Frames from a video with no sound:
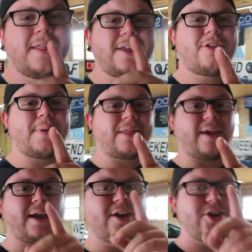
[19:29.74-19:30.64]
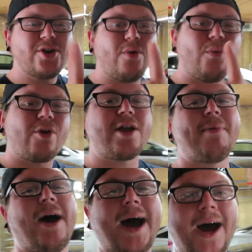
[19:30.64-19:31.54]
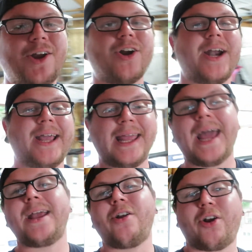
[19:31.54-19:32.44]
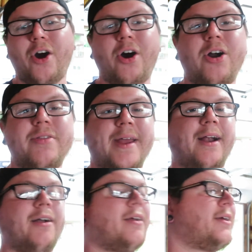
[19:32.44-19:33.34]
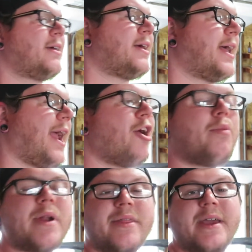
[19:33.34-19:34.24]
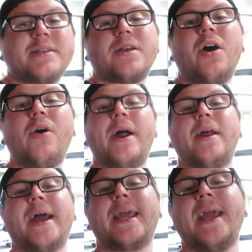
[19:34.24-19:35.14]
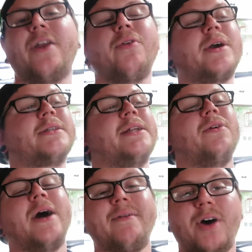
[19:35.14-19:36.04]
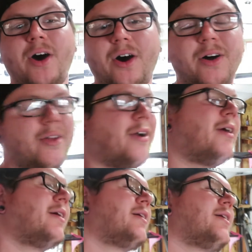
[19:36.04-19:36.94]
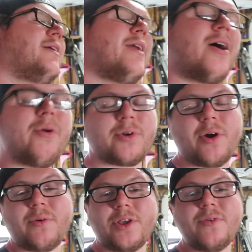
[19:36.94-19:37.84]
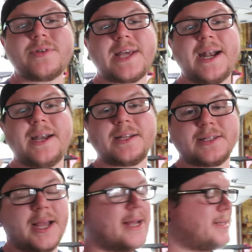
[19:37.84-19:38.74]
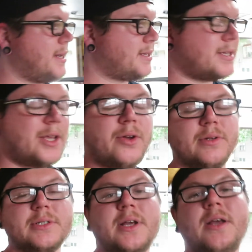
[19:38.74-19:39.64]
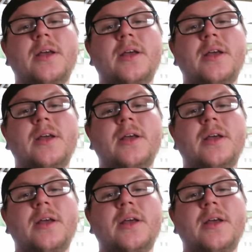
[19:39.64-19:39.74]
Another big thing. Don't worry about how you're going to get your car there. Everybody thinks, oh, I can't do it because I don't have a hauler. No, don't use that as an excuse.